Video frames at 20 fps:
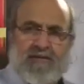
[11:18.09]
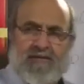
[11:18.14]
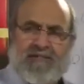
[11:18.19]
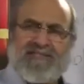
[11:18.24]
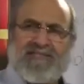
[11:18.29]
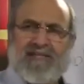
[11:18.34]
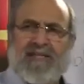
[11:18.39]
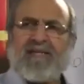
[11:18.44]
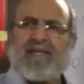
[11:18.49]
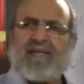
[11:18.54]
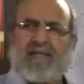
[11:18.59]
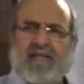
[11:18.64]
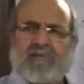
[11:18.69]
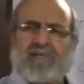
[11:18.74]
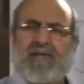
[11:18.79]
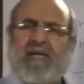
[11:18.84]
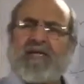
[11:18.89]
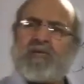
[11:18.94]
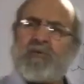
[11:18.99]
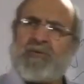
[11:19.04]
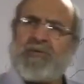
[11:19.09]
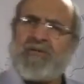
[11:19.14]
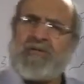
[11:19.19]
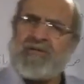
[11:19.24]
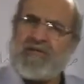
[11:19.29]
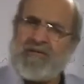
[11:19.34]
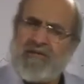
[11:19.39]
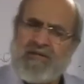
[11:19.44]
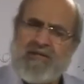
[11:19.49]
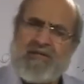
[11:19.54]
This harakat, by the
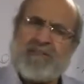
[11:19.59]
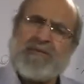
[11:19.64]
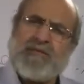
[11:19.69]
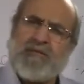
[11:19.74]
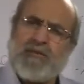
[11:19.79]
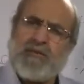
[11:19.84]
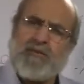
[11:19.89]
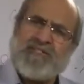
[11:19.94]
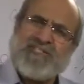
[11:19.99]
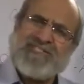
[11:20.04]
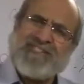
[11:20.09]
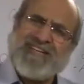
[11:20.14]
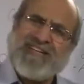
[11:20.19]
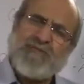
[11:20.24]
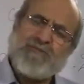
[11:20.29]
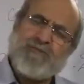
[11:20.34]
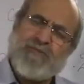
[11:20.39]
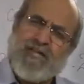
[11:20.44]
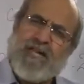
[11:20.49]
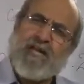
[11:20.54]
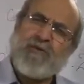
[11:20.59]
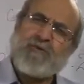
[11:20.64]
way, coming towards the end of a